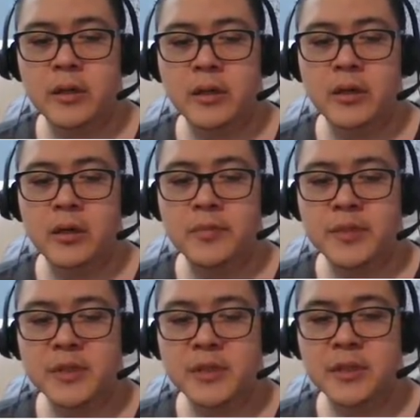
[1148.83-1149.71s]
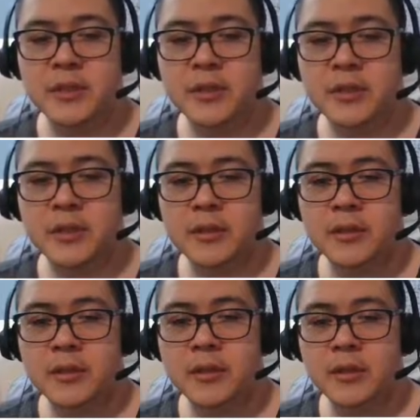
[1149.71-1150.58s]
Oops.
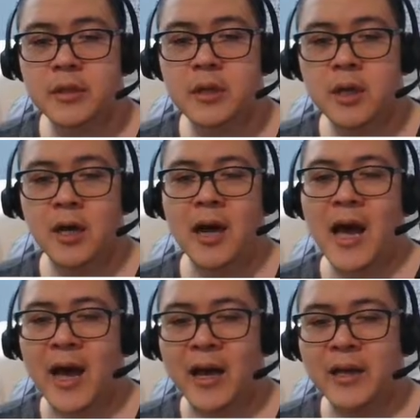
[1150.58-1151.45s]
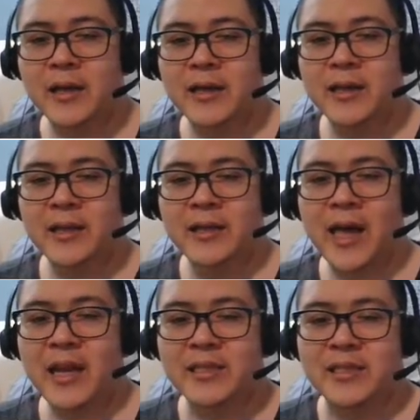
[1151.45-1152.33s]
Ah!
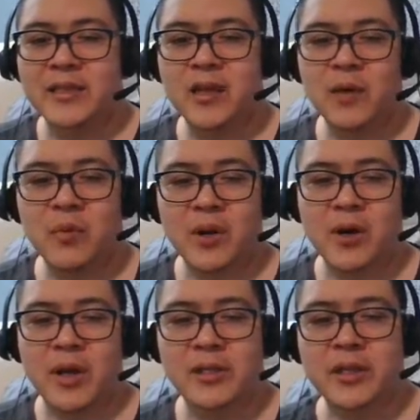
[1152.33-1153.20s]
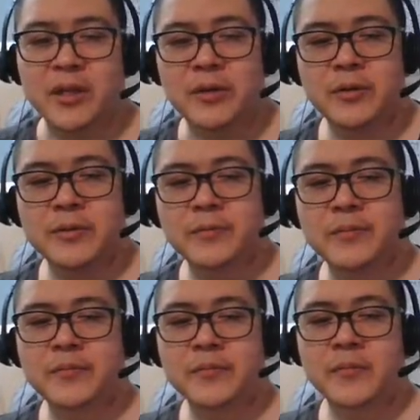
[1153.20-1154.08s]
That is not what I wanted to do.
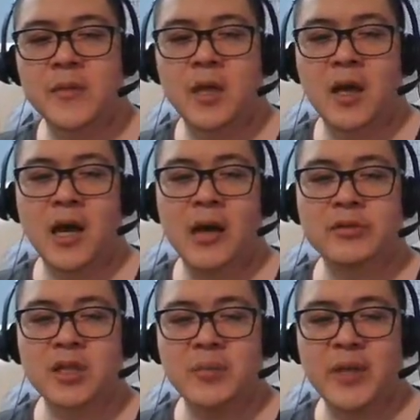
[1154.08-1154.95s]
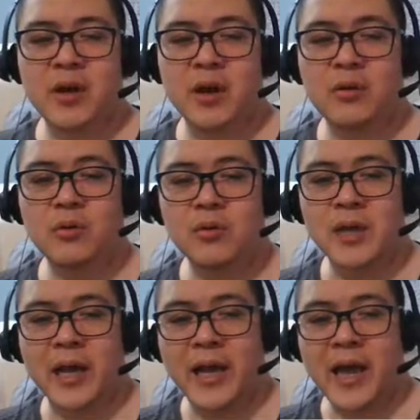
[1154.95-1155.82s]
I was going to be all cool,
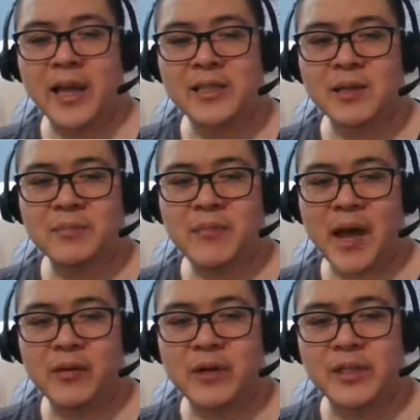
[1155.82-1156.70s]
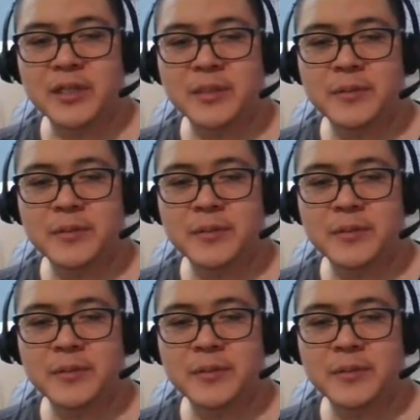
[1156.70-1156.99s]
like, hey, jump backwards.